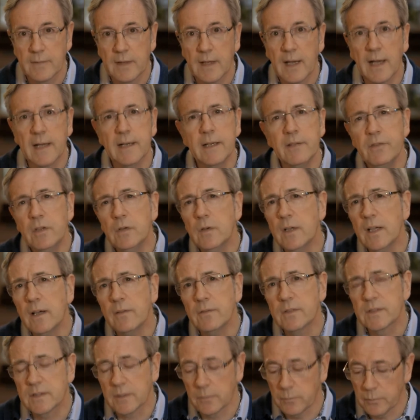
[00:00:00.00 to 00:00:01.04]
And if you
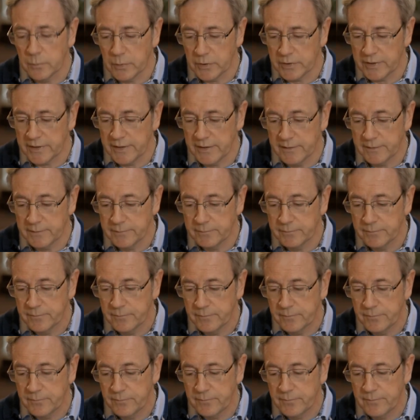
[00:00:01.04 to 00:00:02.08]
love somebody,
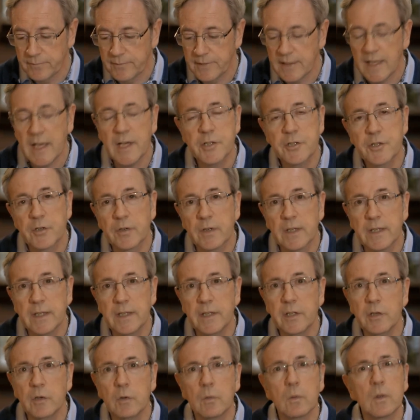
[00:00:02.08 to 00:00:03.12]
naturally
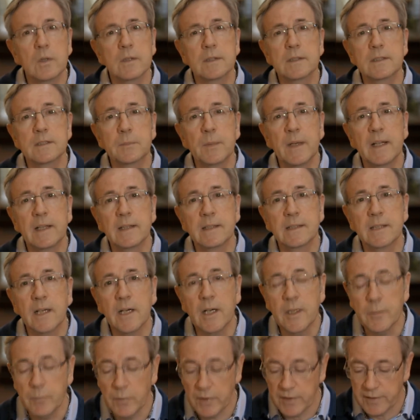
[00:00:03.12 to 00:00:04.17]
you'll want to spend
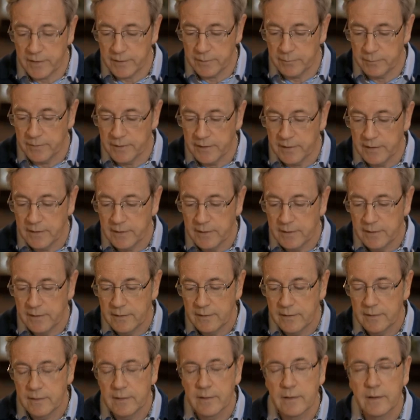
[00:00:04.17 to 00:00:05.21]
time with them
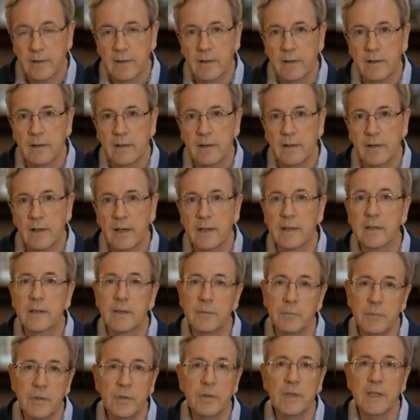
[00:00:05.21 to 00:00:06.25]
and
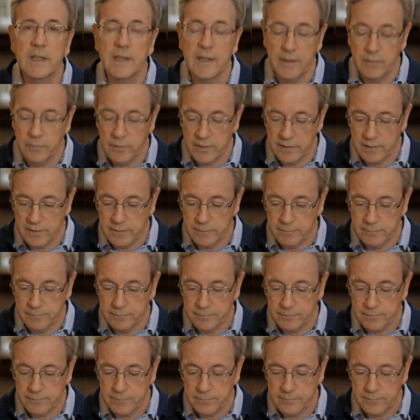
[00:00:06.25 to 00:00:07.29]
communicate with them.
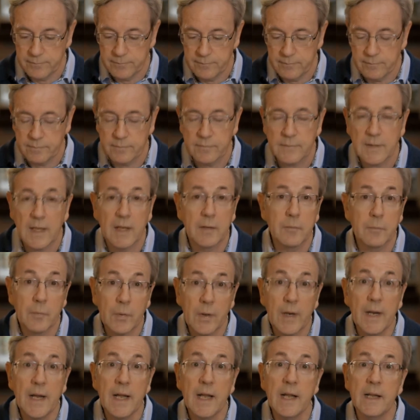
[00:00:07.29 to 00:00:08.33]
And
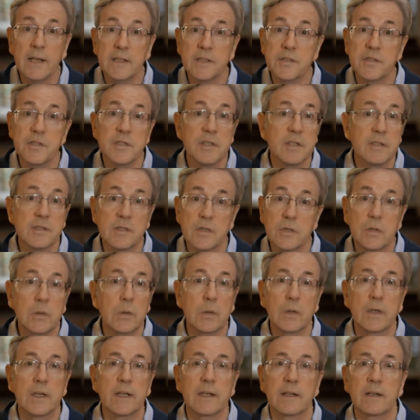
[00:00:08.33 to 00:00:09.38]
prayer is just
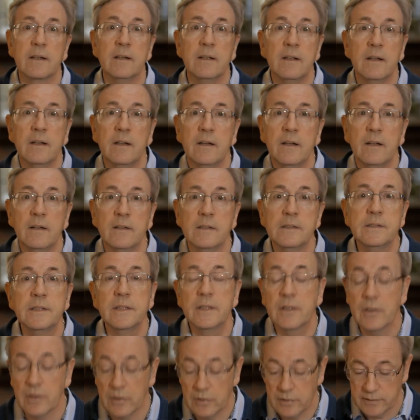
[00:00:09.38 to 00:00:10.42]
talking to
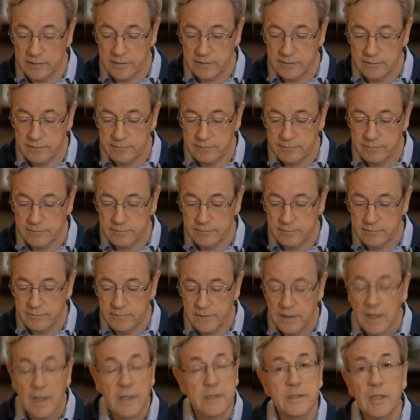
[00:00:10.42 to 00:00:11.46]
God.
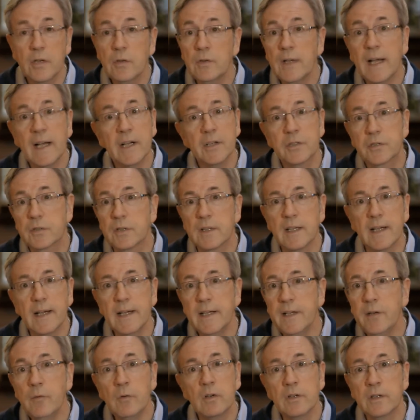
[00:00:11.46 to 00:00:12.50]
So natural,
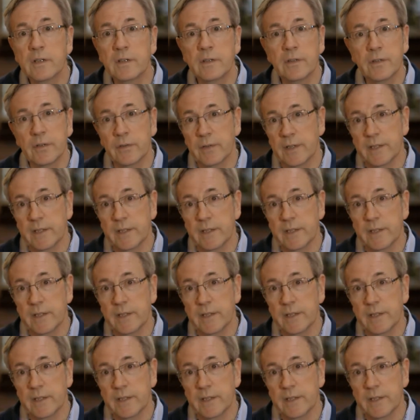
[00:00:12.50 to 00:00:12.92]
anyone can do